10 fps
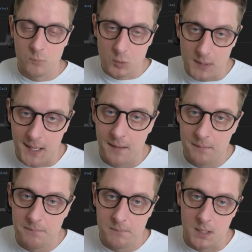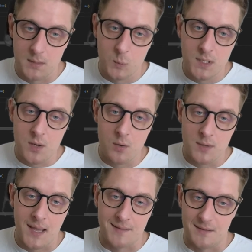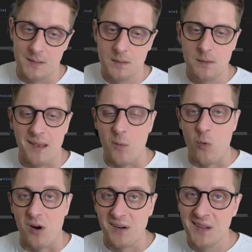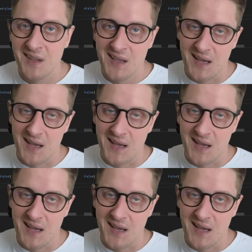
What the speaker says: clear and we know that it's gonna work,